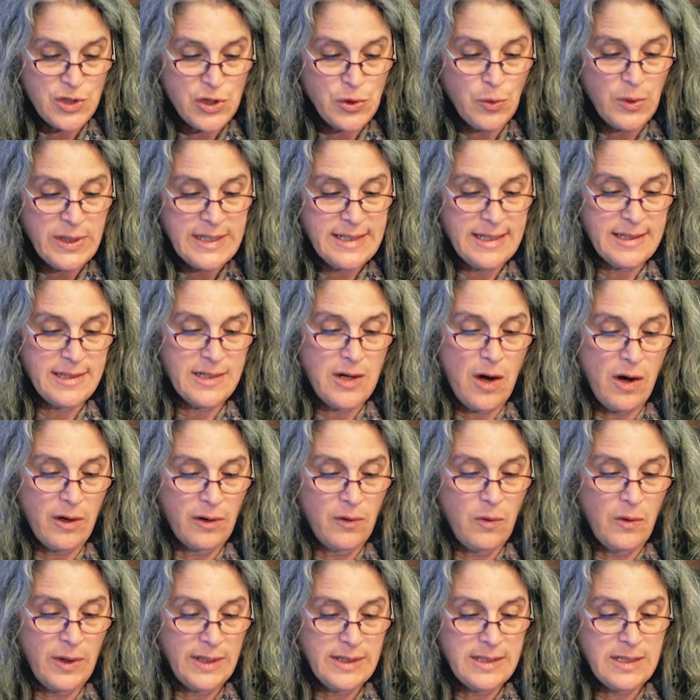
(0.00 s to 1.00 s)
choices are
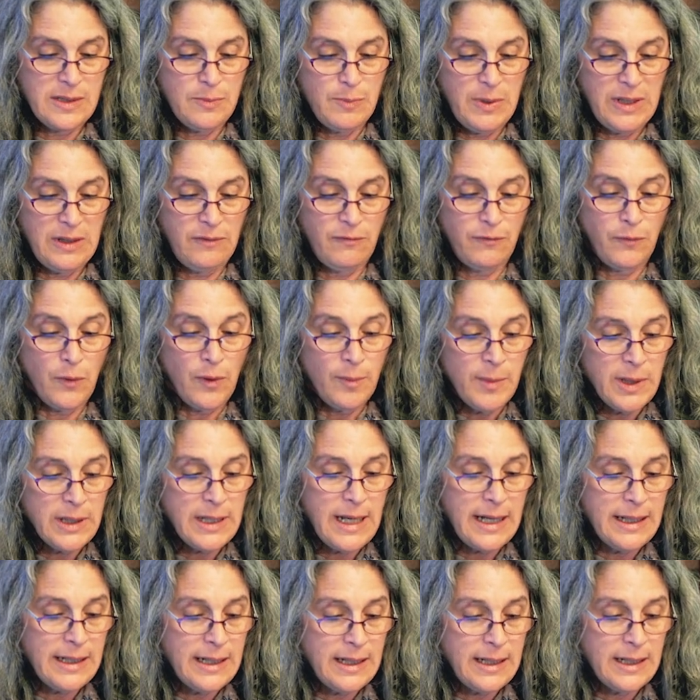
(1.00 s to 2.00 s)
going to be
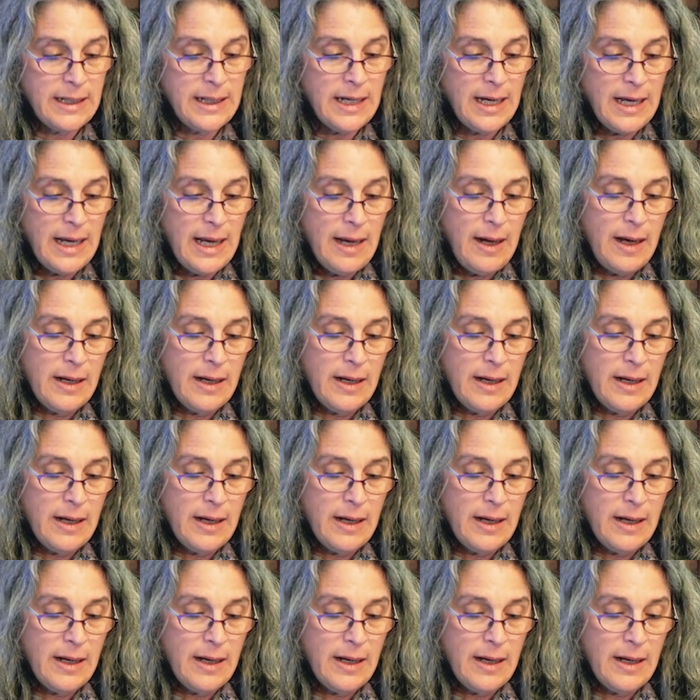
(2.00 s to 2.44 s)
formulated,